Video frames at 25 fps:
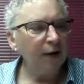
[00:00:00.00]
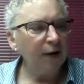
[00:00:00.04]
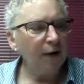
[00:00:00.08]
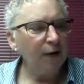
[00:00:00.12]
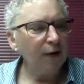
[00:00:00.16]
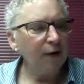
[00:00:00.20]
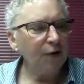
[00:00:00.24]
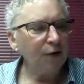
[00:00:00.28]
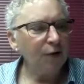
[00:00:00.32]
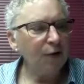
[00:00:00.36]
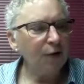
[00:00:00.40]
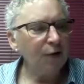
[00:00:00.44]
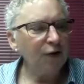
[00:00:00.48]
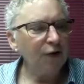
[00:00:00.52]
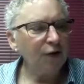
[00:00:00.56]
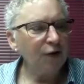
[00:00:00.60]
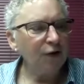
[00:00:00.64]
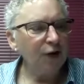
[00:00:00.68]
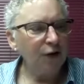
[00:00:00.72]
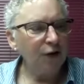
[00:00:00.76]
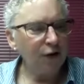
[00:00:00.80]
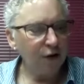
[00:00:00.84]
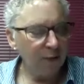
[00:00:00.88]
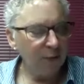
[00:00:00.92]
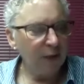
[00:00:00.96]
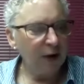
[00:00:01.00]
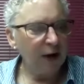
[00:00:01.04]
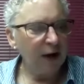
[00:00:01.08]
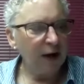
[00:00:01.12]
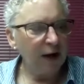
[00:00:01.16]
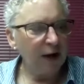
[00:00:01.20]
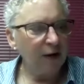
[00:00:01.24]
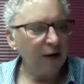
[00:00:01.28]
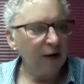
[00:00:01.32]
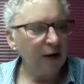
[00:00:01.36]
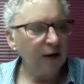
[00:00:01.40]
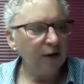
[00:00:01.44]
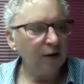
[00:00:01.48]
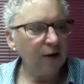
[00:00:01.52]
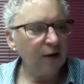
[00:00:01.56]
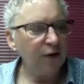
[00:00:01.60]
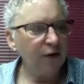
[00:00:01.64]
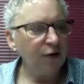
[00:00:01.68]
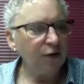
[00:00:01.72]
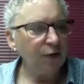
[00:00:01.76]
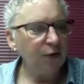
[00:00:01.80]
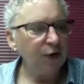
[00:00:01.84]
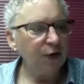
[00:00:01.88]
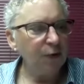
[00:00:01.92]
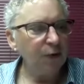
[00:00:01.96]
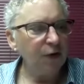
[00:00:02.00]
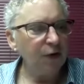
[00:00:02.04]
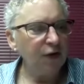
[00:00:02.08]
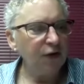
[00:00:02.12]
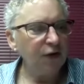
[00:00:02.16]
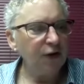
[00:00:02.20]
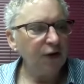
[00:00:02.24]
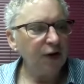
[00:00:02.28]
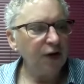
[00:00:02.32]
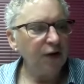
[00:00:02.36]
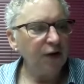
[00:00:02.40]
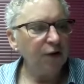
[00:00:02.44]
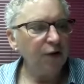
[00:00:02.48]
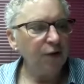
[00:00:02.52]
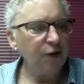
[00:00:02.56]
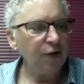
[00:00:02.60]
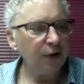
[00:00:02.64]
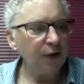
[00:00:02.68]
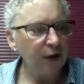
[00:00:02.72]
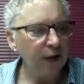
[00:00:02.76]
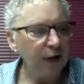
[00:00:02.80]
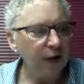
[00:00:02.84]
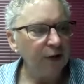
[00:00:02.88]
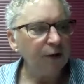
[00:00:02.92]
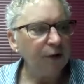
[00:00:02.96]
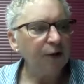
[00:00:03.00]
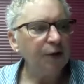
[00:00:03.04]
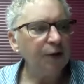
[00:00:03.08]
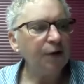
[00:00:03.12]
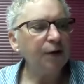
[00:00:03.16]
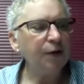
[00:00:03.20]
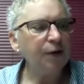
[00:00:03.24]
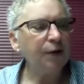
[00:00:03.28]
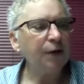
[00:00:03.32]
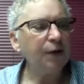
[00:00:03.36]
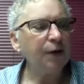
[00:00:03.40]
our translation, mine, in our SV, we see to the leader